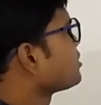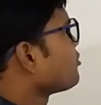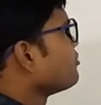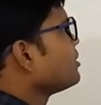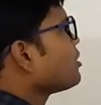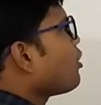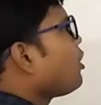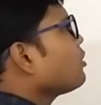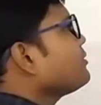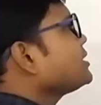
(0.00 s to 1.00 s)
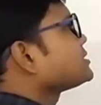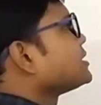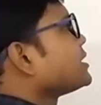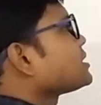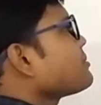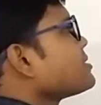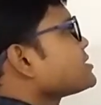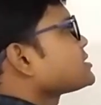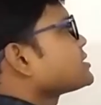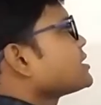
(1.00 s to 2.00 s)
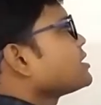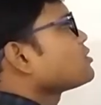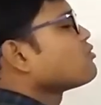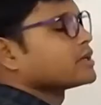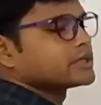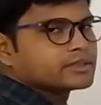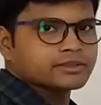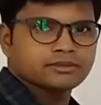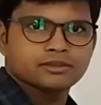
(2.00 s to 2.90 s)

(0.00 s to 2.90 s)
we will always get some scalar quantity.